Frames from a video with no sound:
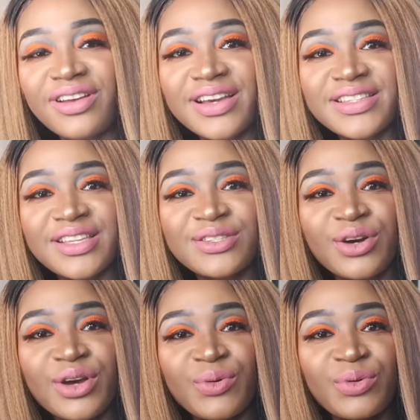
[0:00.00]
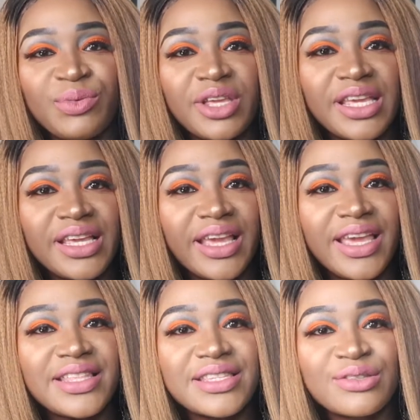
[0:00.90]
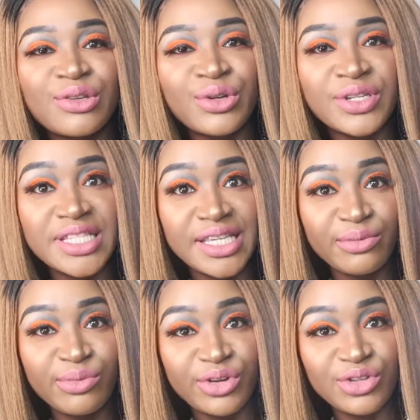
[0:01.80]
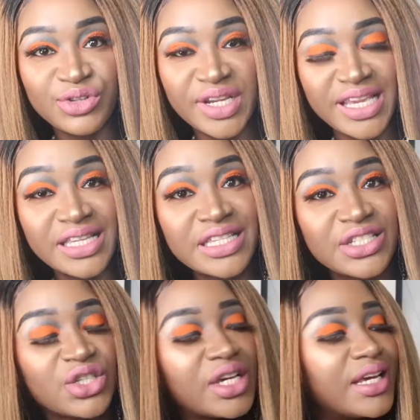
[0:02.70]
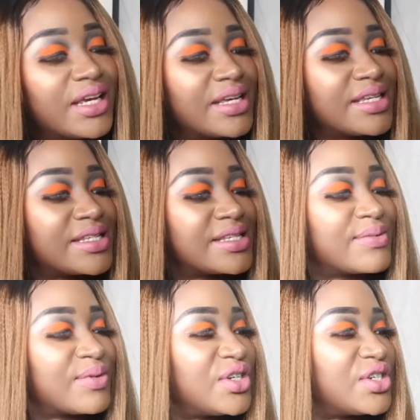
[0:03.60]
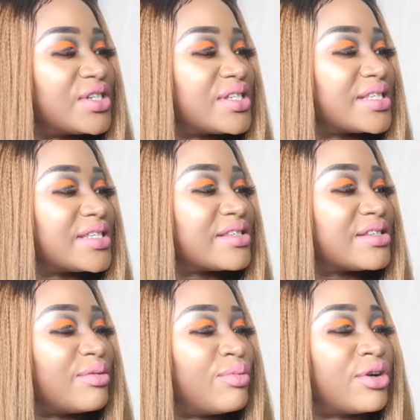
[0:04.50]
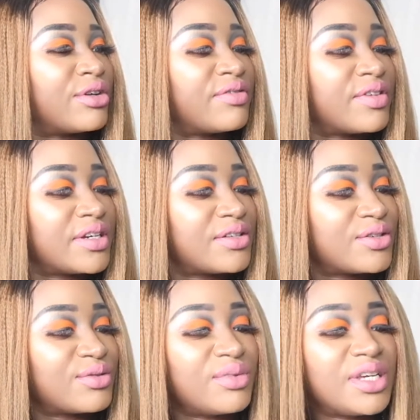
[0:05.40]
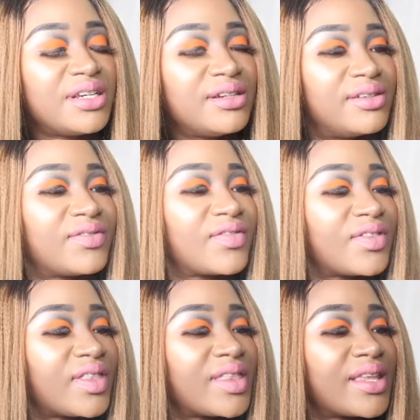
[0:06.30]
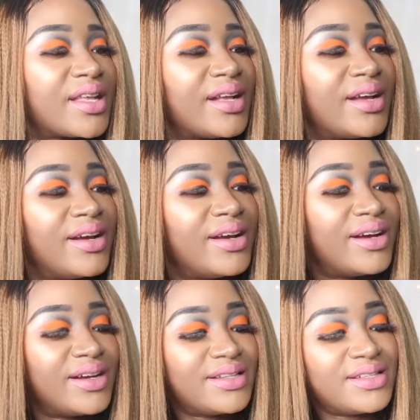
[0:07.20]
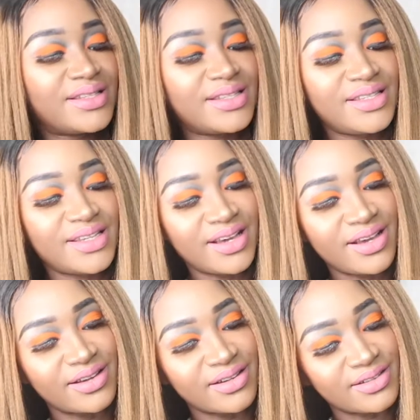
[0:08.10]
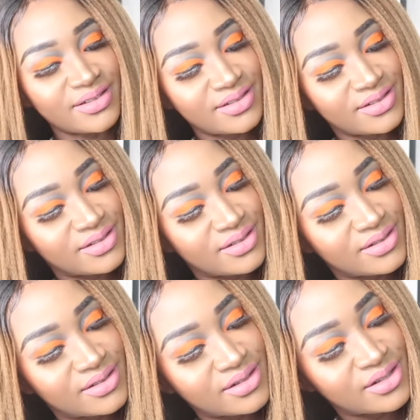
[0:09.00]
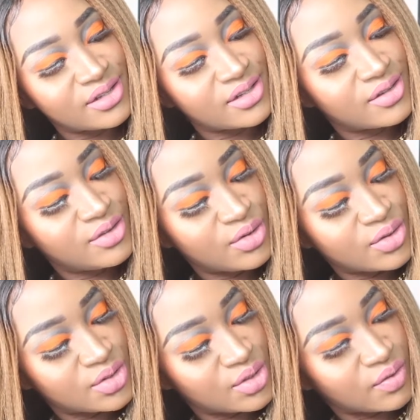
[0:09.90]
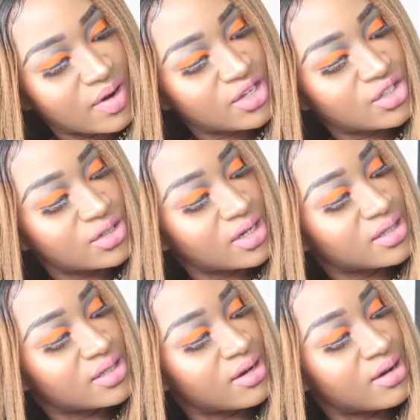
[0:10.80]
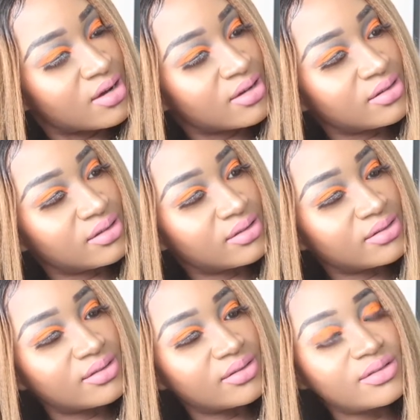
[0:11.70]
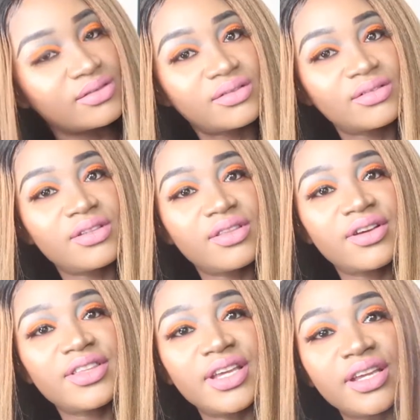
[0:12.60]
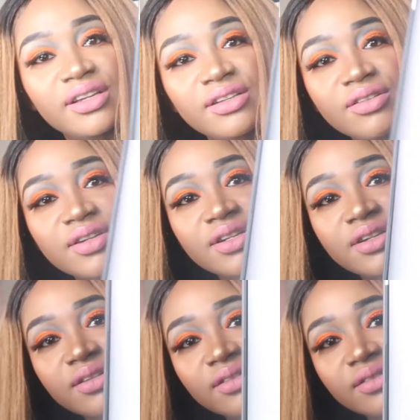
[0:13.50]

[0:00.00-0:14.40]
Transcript: as I thought it would be. It's 13.3 inch, which is perfect to me. And yeah, no scratch at all. Nothing. Look at that.